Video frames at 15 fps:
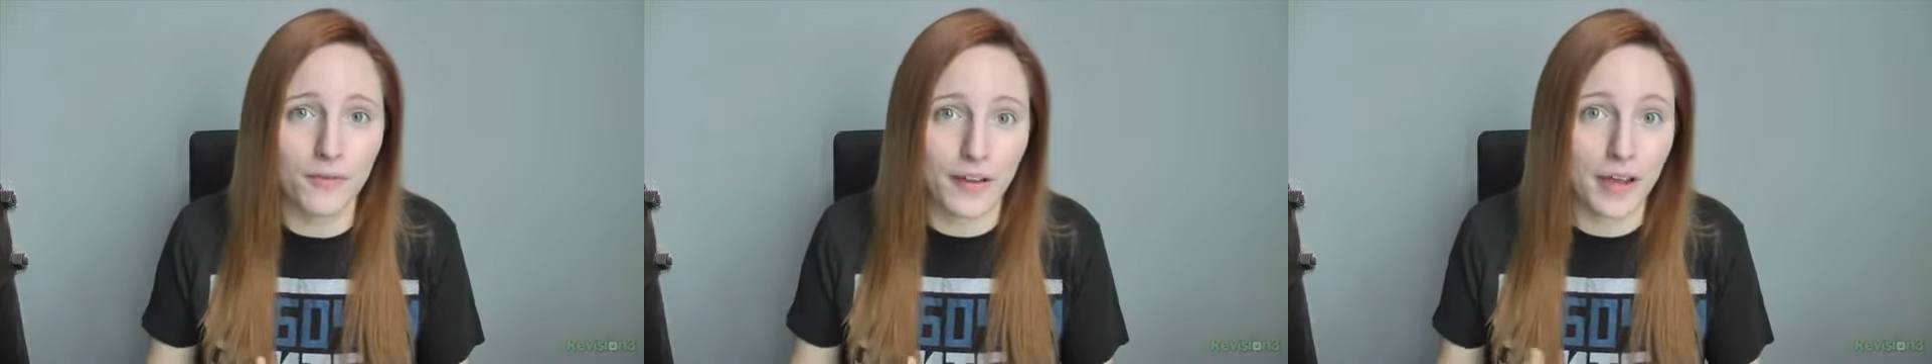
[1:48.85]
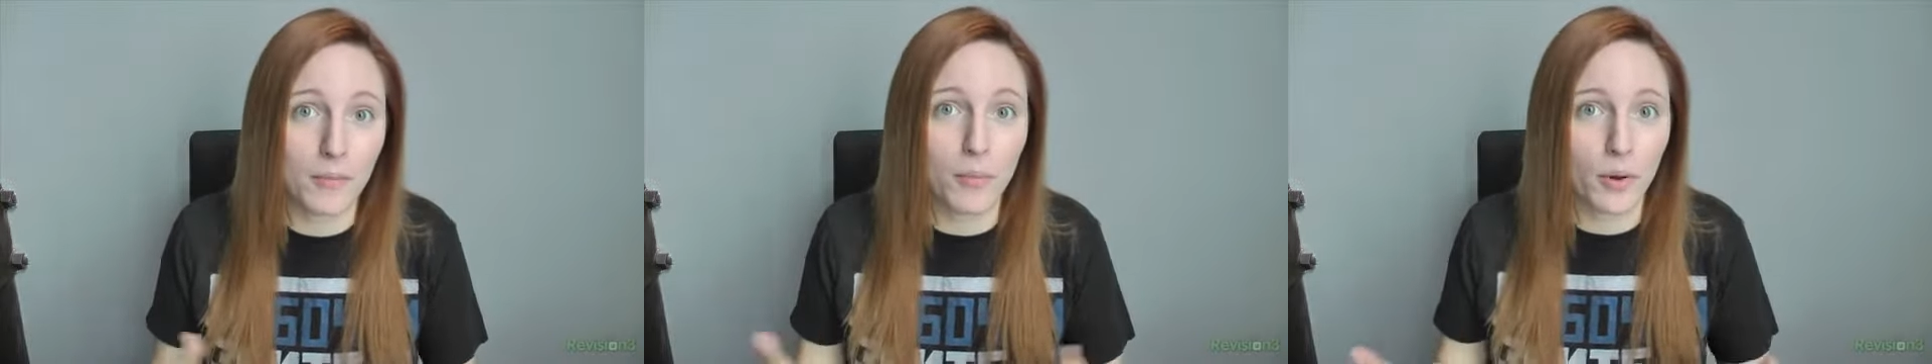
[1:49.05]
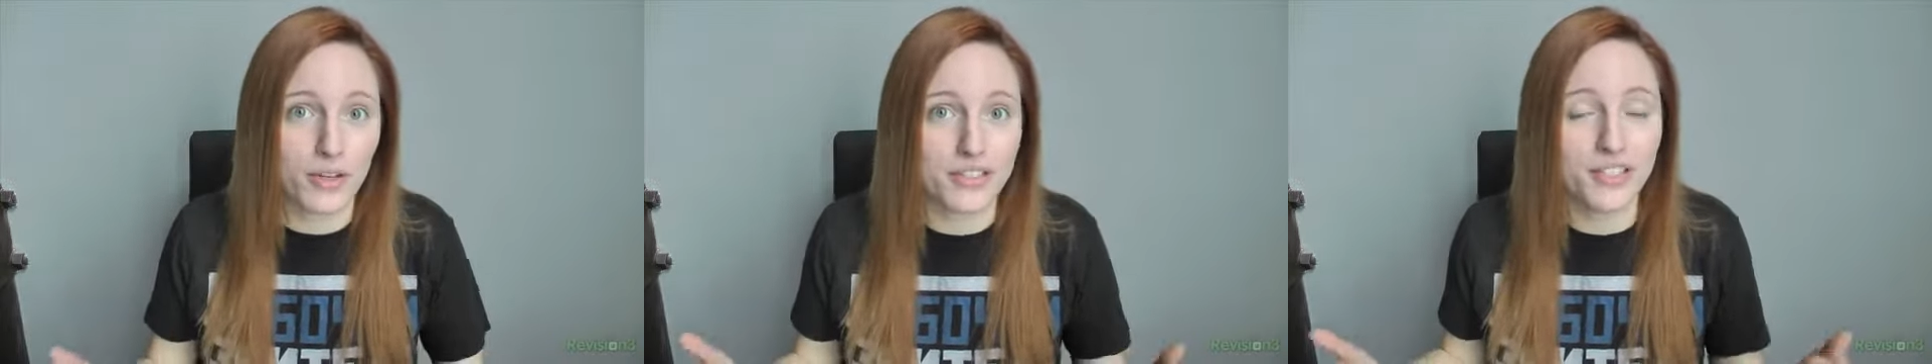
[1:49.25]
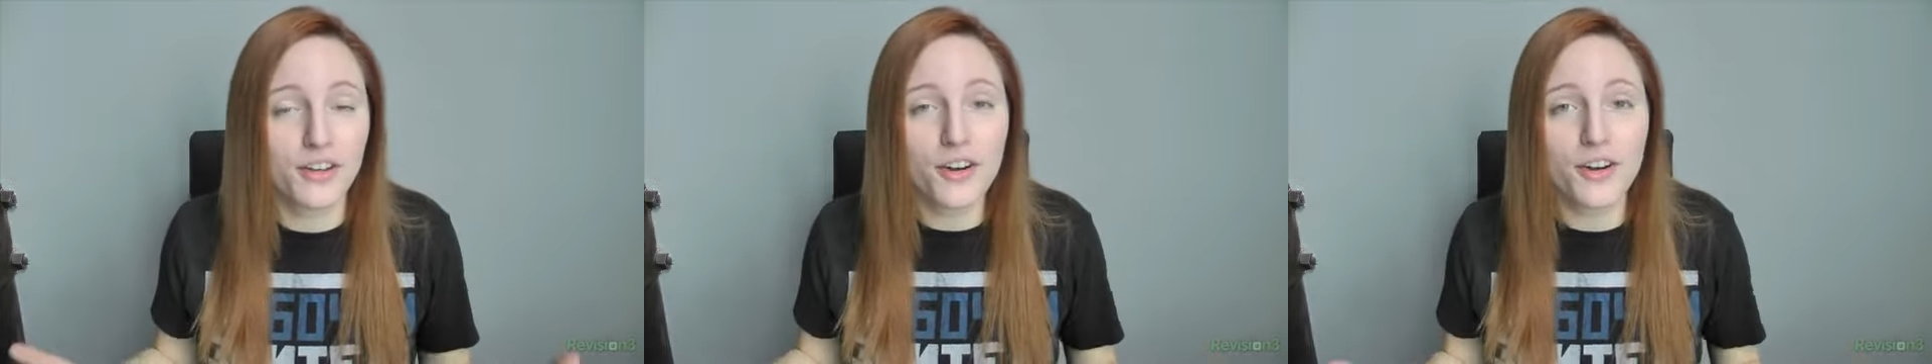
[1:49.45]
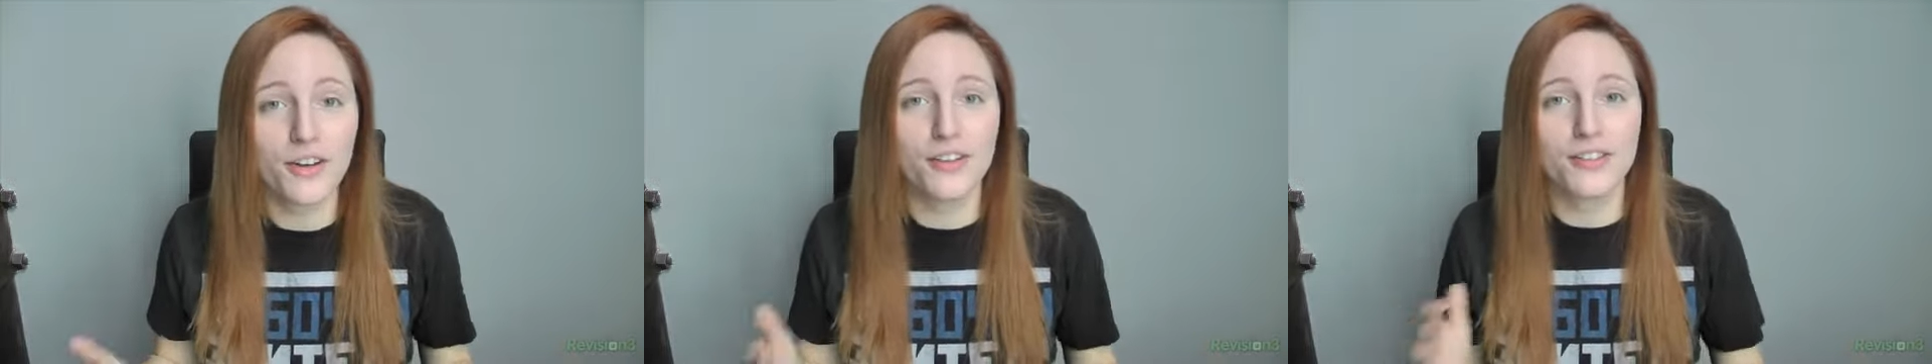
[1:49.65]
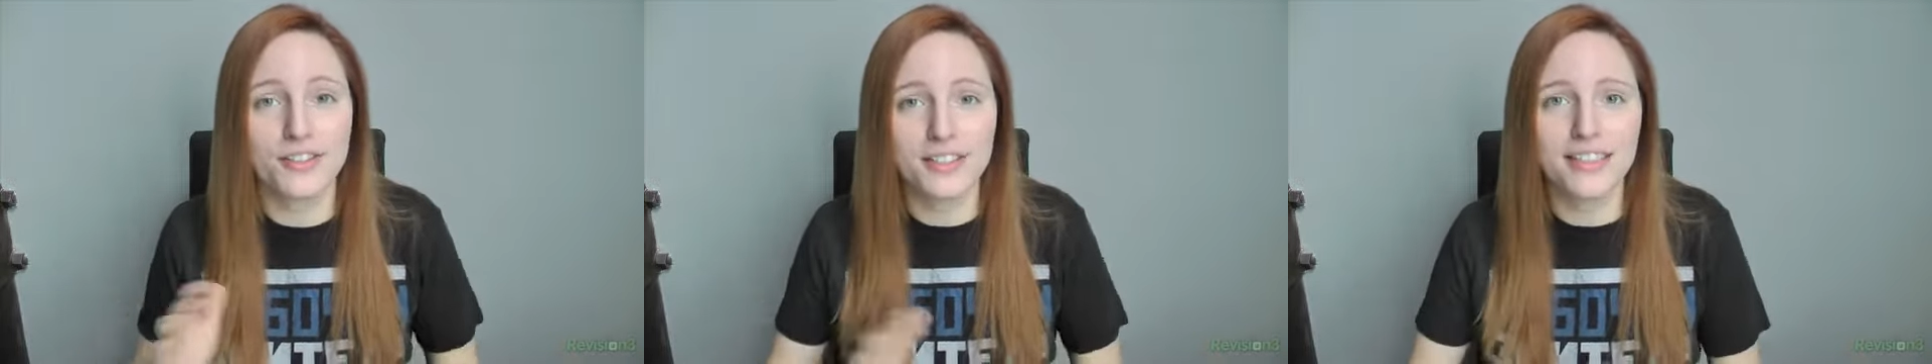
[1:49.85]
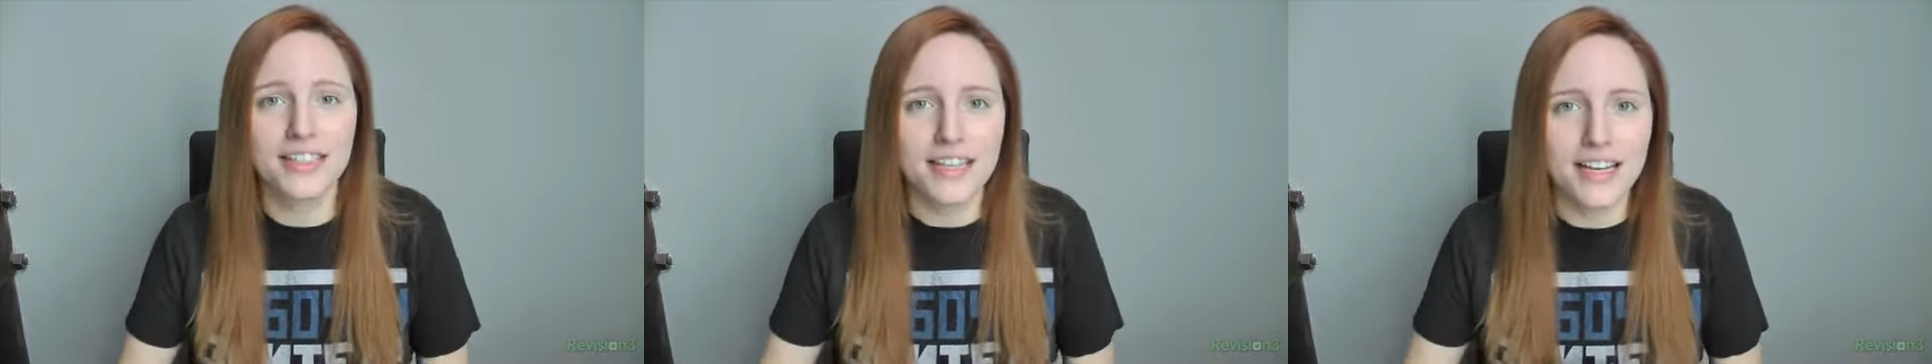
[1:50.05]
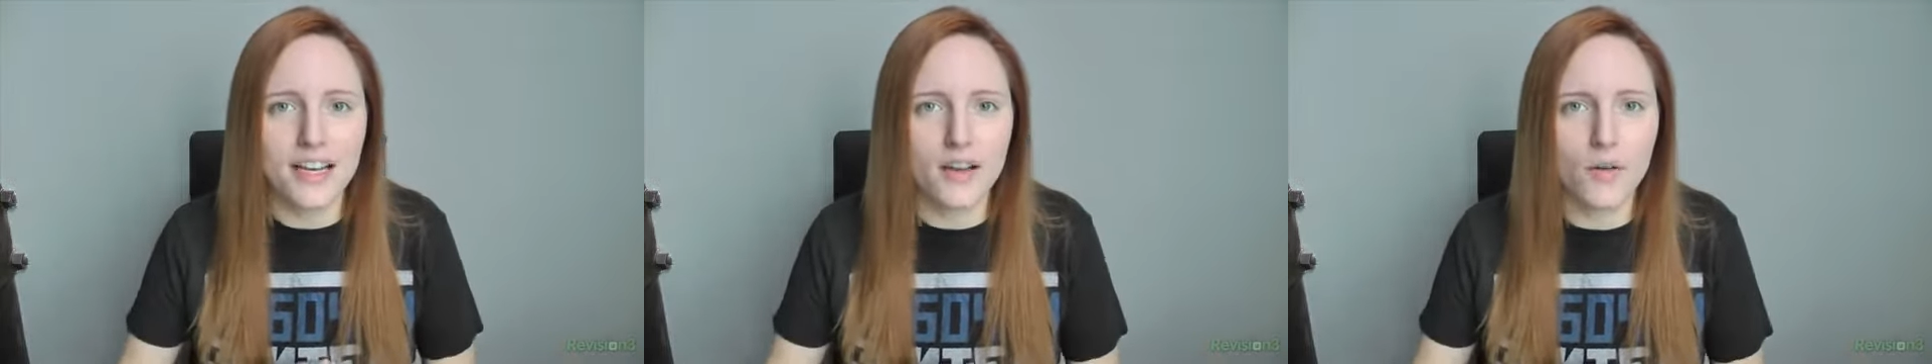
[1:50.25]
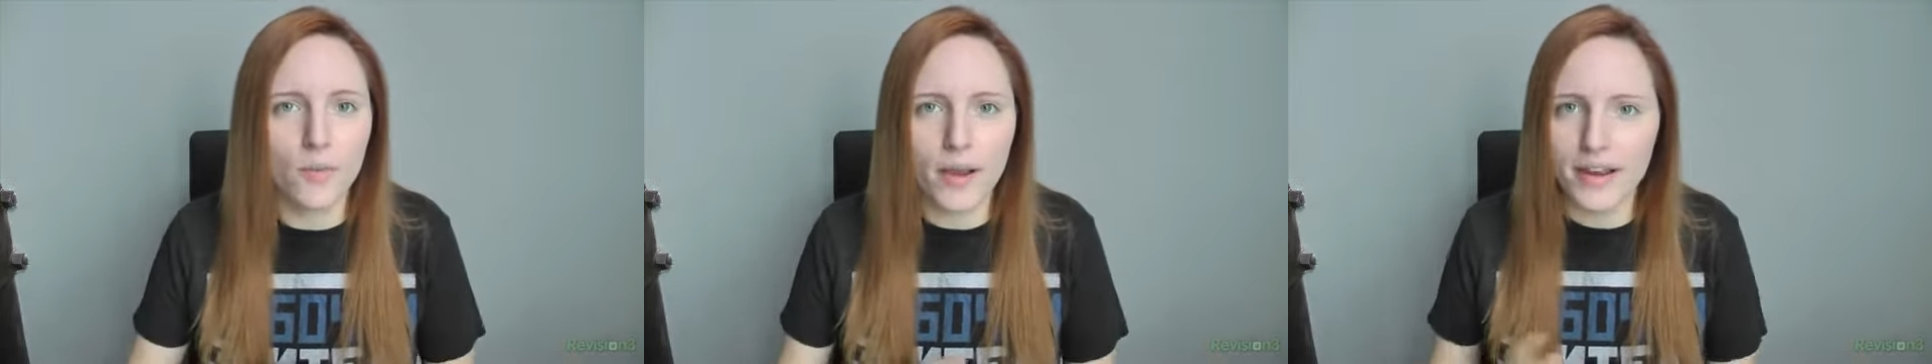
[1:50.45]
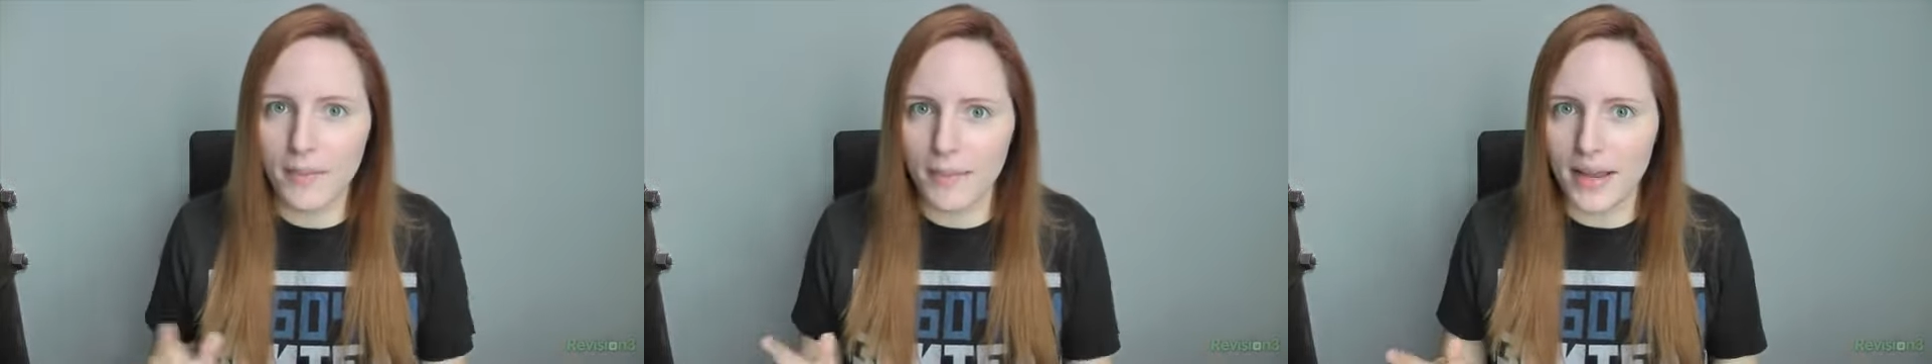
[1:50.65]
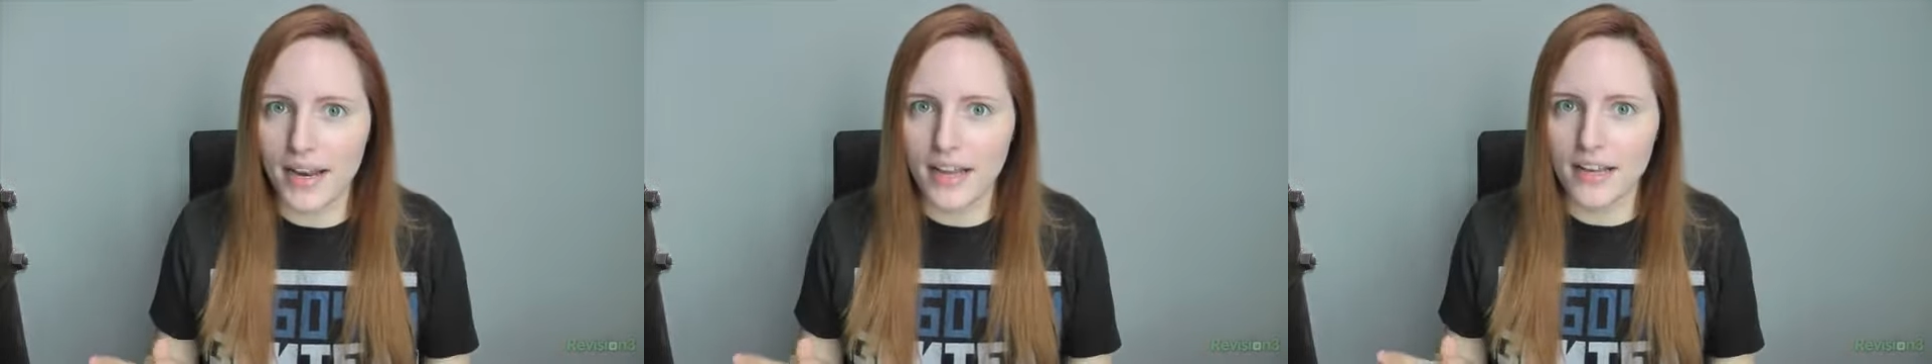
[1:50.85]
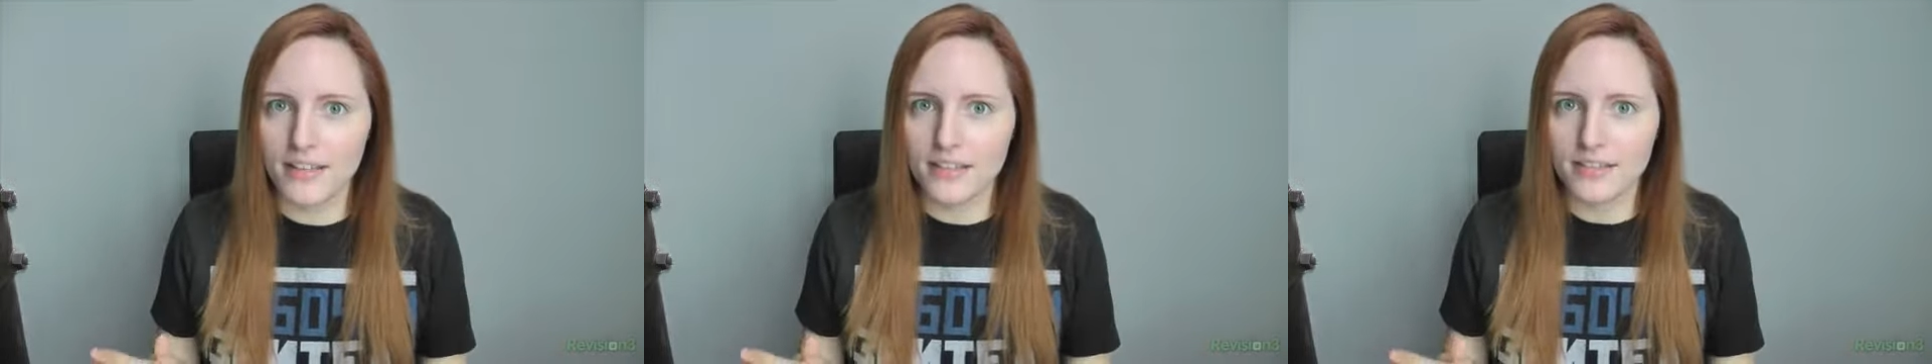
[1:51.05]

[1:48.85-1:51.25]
fanboys and girls. Wait a minute.